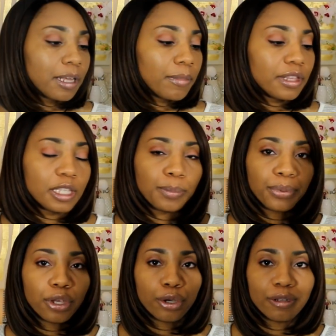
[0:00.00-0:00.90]
Some of this
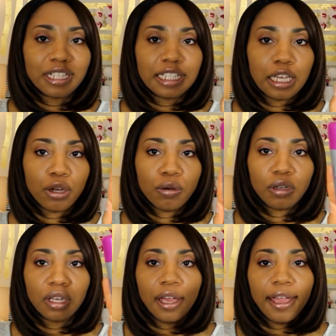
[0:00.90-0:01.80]
Pure
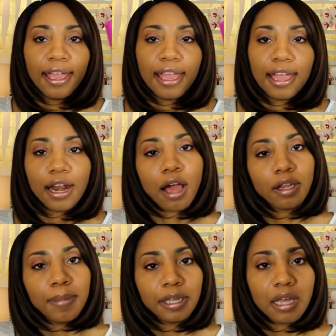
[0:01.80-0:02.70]
Silk, and I
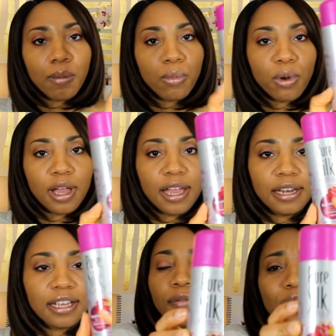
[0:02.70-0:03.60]
only picked up
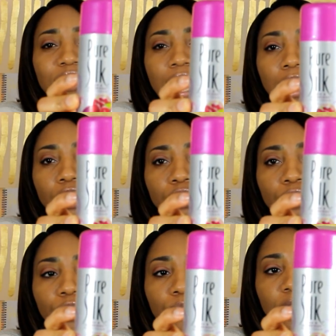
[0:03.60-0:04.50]
one for $1. You know, you